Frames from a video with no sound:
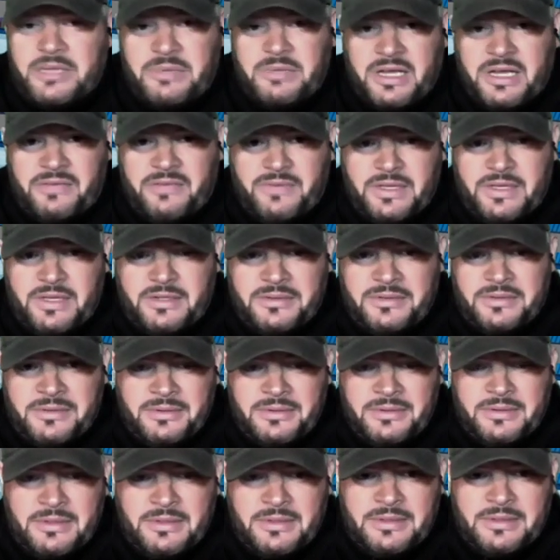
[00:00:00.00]
benefit
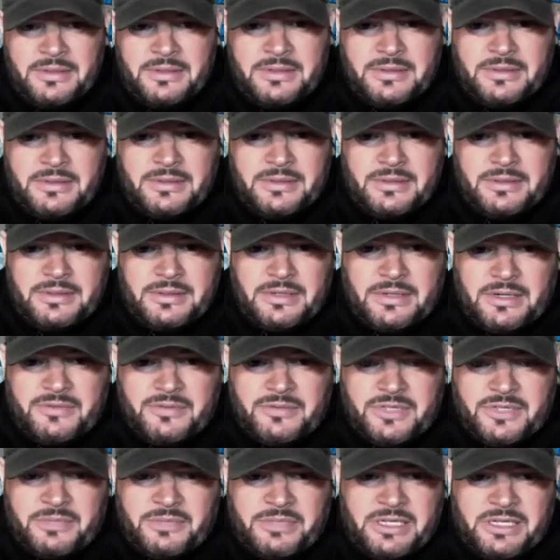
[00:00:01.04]
of
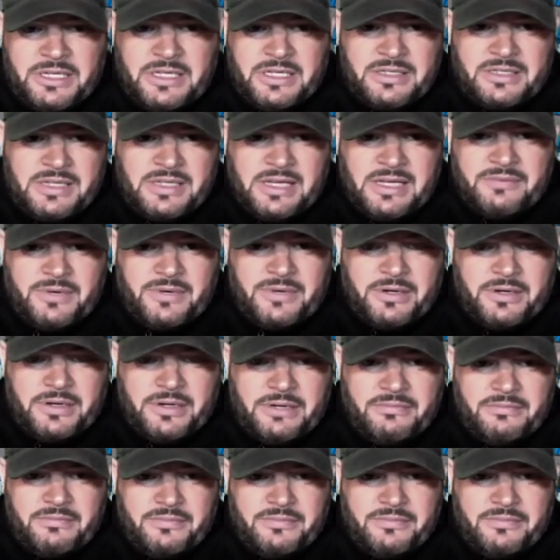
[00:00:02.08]
something that's not very